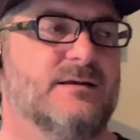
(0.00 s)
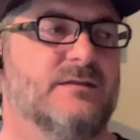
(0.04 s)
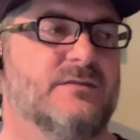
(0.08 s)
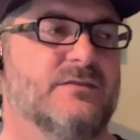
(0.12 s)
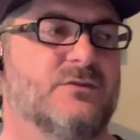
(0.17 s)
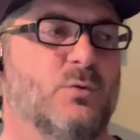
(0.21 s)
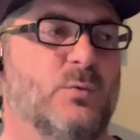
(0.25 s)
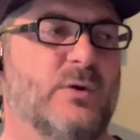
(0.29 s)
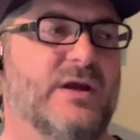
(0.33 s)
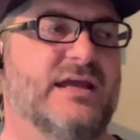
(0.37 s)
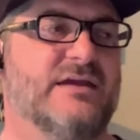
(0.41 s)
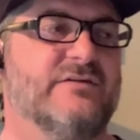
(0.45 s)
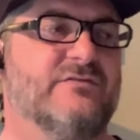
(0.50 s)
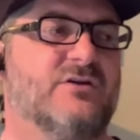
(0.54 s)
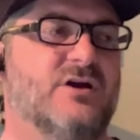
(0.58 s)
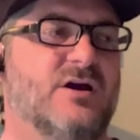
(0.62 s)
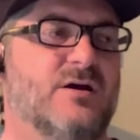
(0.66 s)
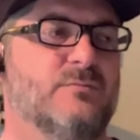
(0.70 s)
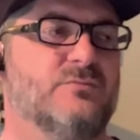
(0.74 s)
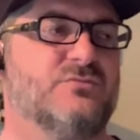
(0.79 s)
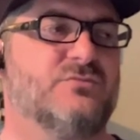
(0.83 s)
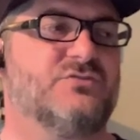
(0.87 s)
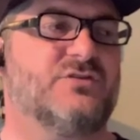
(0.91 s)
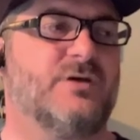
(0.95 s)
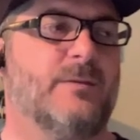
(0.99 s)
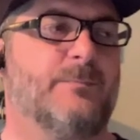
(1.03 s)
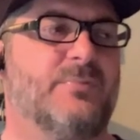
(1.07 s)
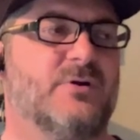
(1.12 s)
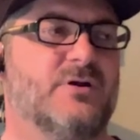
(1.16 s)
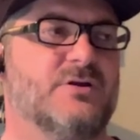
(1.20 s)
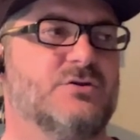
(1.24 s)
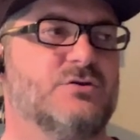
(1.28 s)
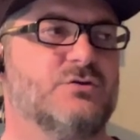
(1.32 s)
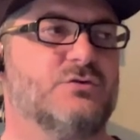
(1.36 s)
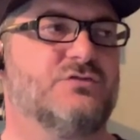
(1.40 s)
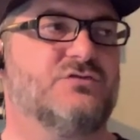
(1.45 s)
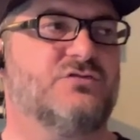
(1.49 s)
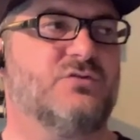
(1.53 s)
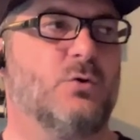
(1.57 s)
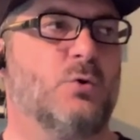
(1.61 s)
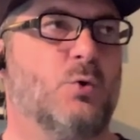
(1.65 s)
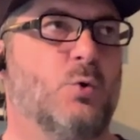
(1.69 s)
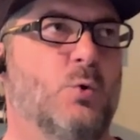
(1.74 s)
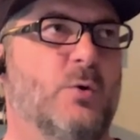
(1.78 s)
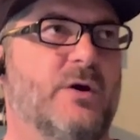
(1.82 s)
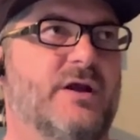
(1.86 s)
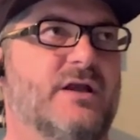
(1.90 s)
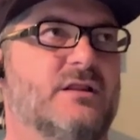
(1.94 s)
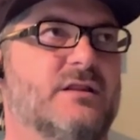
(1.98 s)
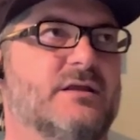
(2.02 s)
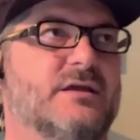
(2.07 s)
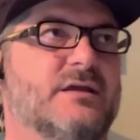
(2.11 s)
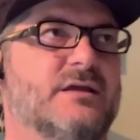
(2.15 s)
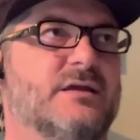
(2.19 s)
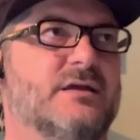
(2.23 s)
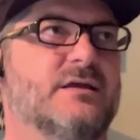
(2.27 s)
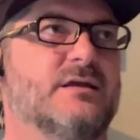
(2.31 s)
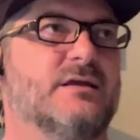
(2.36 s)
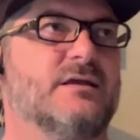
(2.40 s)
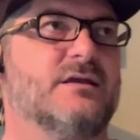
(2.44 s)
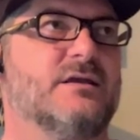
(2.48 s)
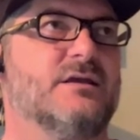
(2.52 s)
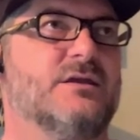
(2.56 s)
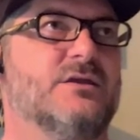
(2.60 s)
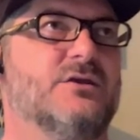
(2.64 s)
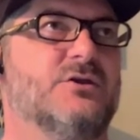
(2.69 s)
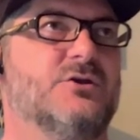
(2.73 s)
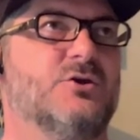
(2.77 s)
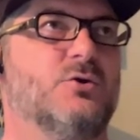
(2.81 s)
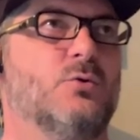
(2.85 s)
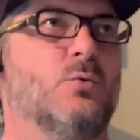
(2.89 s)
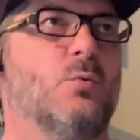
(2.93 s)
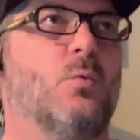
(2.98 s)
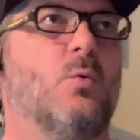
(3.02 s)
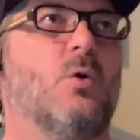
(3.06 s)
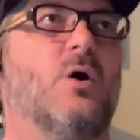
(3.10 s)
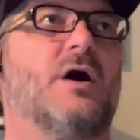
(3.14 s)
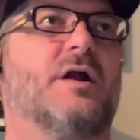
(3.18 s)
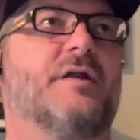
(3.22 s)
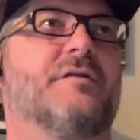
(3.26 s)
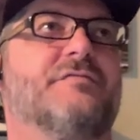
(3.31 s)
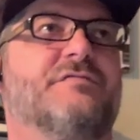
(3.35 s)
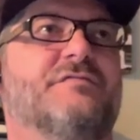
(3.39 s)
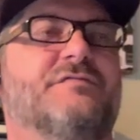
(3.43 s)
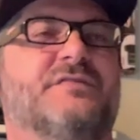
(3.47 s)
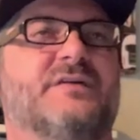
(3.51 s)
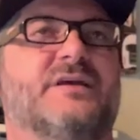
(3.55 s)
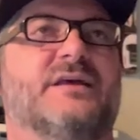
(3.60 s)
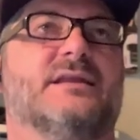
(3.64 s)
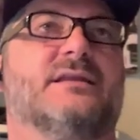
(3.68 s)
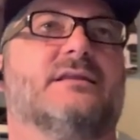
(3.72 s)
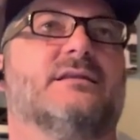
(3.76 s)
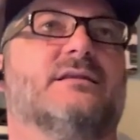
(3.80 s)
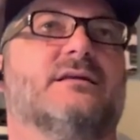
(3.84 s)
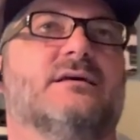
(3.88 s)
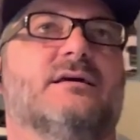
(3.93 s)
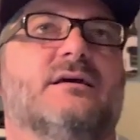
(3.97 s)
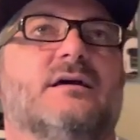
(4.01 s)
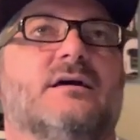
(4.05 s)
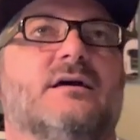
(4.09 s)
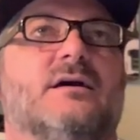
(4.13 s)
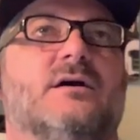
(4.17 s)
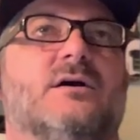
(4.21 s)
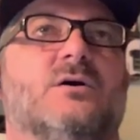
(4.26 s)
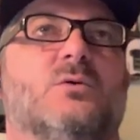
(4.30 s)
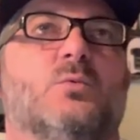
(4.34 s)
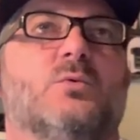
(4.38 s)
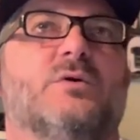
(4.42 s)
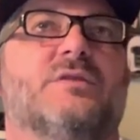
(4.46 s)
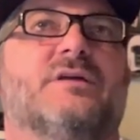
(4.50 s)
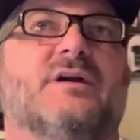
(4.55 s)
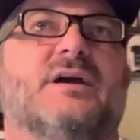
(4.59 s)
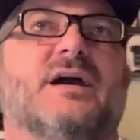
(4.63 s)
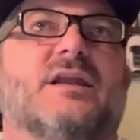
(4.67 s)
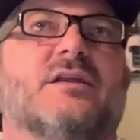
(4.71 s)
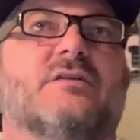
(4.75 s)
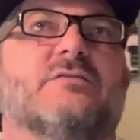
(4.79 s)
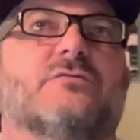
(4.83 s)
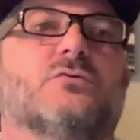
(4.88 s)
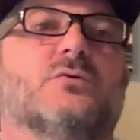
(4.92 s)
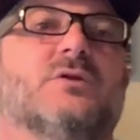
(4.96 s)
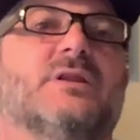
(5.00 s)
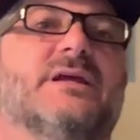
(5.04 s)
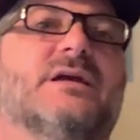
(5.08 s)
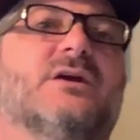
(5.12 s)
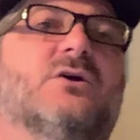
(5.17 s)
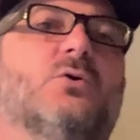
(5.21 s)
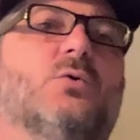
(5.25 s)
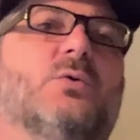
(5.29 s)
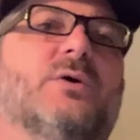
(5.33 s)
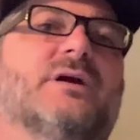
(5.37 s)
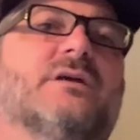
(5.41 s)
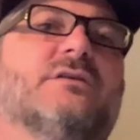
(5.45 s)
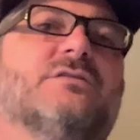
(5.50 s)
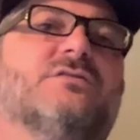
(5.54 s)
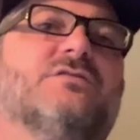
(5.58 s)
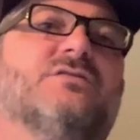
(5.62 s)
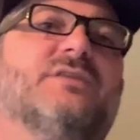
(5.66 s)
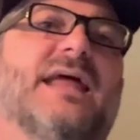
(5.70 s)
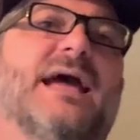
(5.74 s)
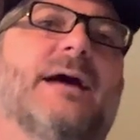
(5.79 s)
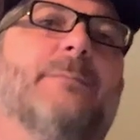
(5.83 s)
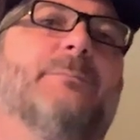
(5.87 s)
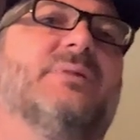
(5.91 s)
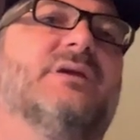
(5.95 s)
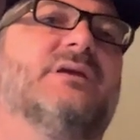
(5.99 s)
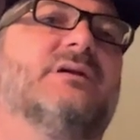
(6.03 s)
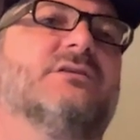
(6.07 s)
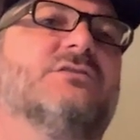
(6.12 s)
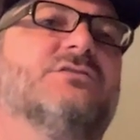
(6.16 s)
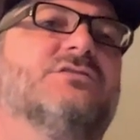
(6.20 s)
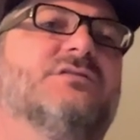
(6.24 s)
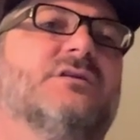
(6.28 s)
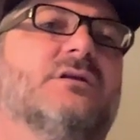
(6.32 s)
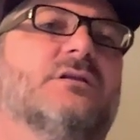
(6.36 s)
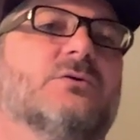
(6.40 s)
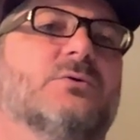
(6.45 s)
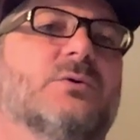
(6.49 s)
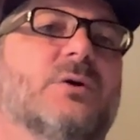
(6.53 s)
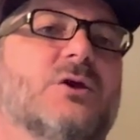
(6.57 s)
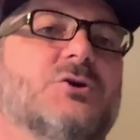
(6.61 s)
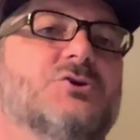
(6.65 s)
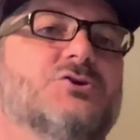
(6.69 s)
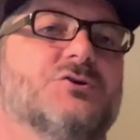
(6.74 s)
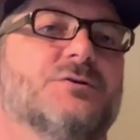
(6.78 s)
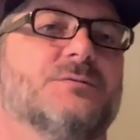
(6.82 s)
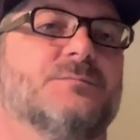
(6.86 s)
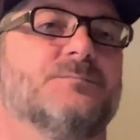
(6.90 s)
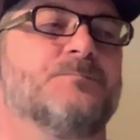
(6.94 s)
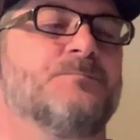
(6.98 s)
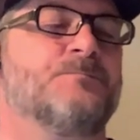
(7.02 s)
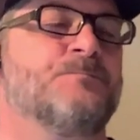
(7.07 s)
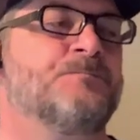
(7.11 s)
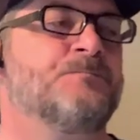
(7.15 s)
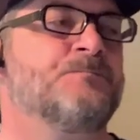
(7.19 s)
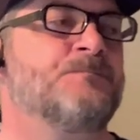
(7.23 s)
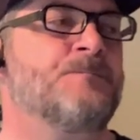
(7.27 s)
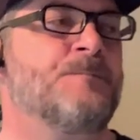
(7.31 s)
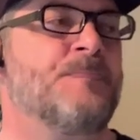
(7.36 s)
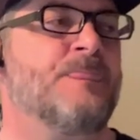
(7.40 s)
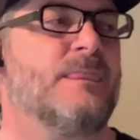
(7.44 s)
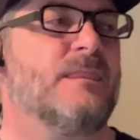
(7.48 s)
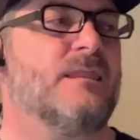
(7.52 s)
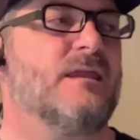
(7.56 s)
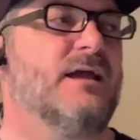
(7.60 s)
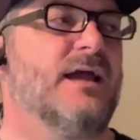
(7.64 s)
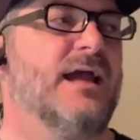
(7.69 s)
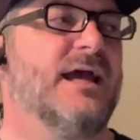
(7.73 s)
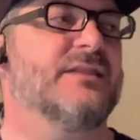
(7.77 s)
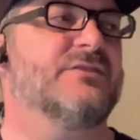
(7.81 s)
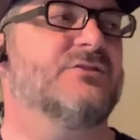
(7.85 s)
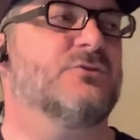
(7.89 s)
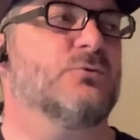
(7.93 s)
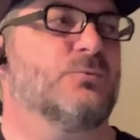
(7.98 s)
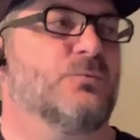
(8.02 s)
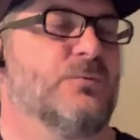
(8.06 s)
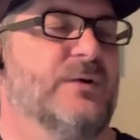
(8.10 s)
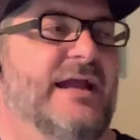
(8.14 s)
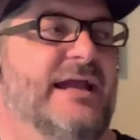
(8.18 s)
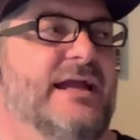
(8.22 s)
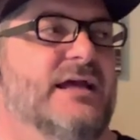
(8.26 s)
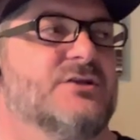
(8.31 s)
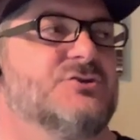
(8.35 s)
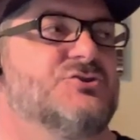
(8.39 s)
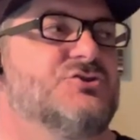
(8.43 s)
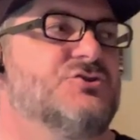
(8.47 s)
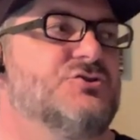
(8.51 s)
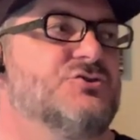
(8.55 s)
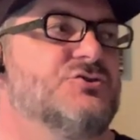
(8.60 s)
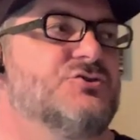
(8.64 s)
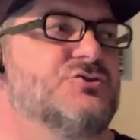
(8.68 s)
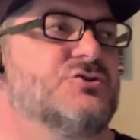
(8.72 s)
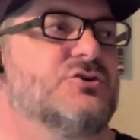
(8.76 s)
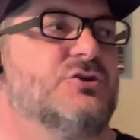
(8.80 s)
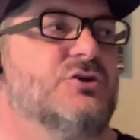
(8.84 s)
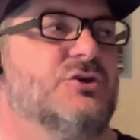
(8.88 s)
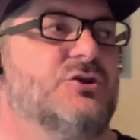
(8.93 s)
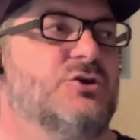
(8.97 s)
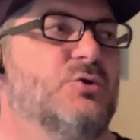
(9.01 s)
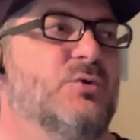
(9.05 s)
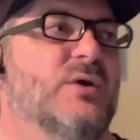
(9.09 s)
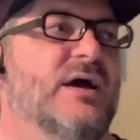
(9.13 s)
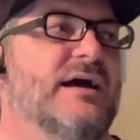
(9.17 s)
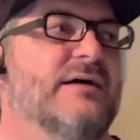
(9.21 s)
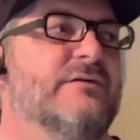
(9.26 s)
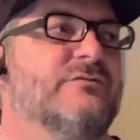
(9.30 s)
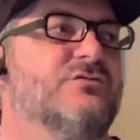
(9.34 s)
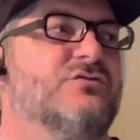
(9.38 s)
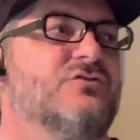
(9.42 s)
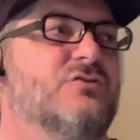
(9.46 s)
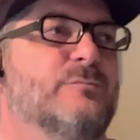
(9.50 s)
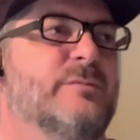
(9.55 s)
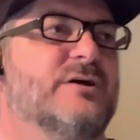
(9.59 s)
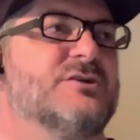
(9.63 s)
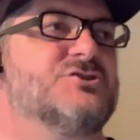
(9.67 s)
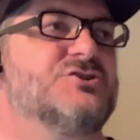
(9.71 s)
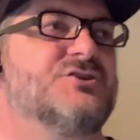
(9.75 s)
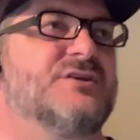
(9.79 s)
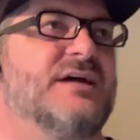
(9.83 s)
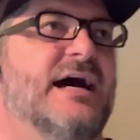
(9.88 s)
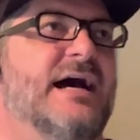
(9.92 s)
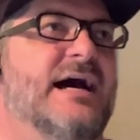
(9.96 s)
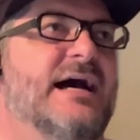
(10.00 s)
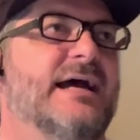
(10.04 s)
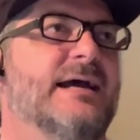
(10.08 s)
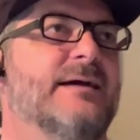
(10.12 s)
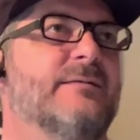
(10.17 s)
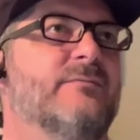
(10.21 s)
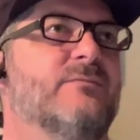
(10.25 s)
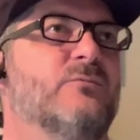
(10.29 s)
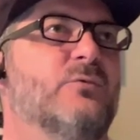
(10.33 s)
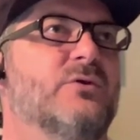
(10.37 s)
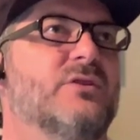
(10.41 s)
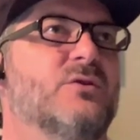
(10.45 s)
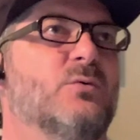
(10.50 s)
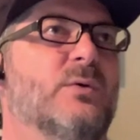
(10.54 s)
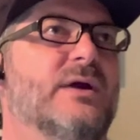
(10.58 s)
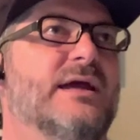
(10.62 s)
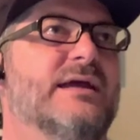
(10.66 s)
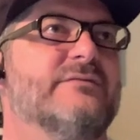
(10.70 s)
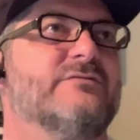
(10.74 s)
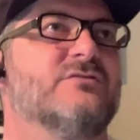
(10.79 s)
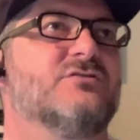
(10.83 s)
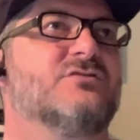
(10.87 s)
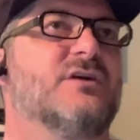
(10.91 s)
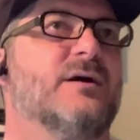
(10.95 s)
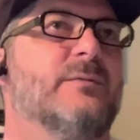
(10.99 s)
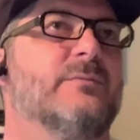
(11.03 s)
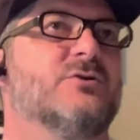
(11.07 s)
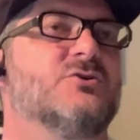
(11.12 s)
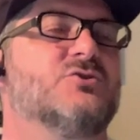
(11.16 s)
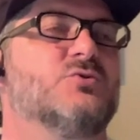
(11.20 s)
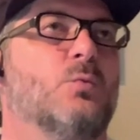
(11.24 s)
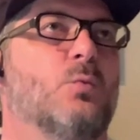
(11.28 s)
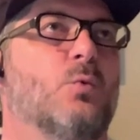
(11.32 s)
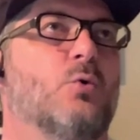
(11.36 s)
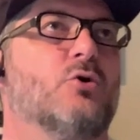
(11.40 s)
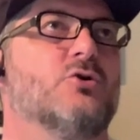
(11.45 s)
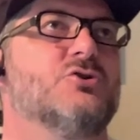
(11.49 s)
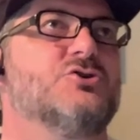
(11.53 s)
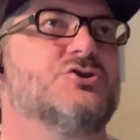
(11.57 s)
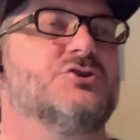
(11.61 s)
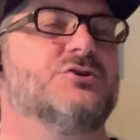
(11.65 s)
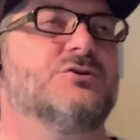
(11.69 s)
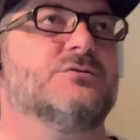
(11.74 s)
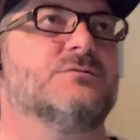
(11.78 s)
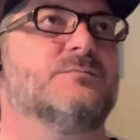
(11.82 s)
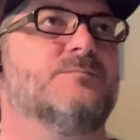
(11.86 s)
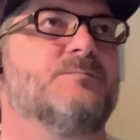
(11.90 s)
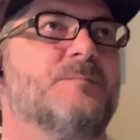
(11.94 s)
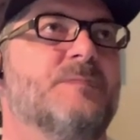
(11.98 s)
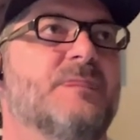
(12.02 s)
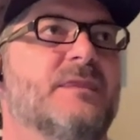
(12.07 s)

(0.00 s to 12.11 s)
the wave comes up on you so quickly. You want to fin with kind of really quick, snappy acceleration. At the ranch, you have so much time when the wave is coming towards you